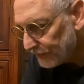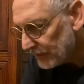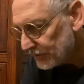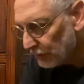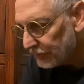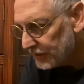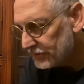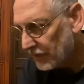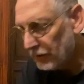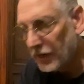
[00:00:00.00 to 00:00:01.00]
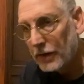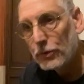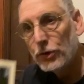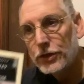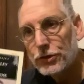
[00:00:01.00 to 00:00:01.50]
So this I'm
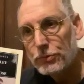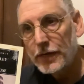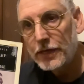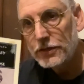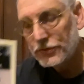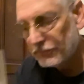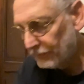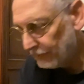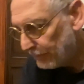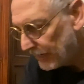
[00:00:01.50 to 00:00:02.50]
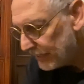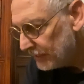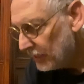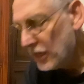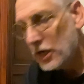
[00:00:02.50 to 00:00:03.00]
going to read is by
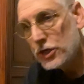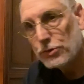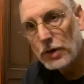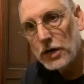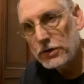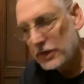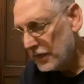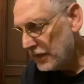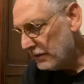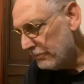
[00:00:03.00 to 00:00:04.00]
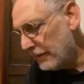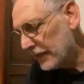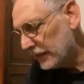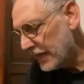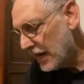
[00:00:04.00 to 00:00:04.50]
Gerard,
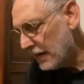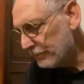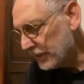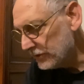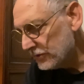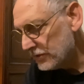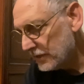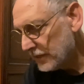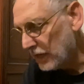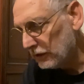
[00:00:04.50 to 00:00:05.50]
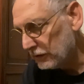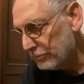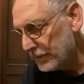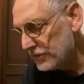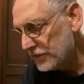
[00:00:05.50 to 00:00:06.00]
Manley, Hopkins, titled
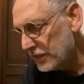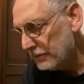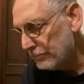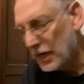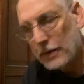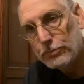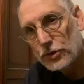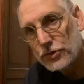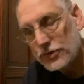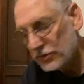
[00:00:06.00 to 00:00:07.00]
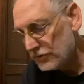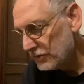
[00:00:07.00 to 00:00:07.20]
Binsey Poplars.